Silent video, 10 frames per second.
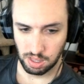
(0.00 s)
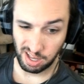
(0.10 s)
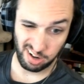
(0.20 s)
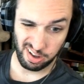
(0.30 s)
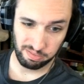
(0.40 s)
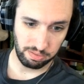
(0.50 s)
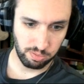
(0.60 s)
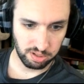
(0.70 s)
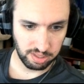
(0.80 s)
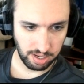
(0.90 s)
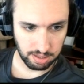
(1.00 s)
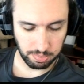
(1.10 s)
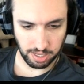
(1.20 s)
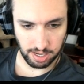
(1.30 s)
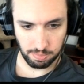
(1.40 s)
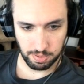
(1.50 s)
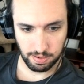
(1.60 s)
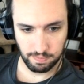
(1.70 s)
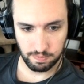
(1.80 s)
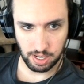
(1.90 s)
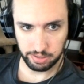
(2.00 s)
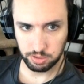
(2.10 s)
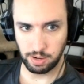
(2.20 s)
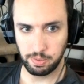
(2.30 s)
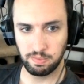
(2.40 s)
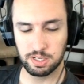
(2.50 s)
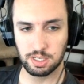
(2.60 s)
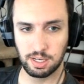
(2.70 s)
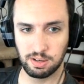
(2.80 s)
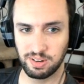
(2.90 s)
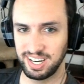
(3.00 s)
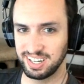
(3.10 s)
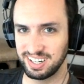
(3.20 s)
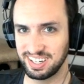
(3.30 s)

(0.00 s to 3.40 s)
I don't have the fourth land to play it, but I'll draw one eventually, right?